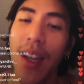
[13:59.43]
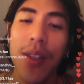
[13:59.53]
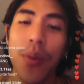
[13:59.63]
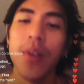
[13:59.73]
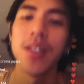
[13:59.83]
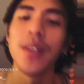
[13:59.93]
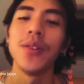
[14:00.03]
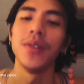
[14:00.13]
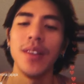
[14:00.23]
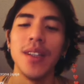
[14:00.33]

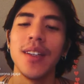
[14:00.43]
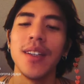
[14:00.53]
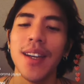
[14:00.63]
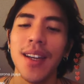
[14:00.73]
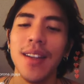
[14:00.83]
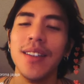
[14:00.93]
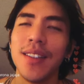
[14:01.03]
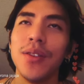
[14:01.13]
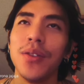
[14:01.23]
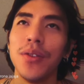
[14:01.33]
genuinely can
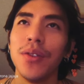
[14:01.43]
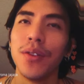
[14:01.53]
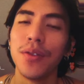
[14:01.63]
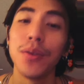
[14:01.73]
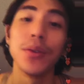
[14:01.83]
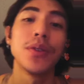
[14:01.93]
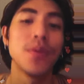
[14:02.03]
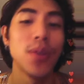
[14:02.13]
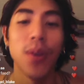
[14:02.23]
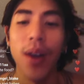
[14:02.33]
listen to the
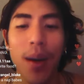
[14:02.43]
full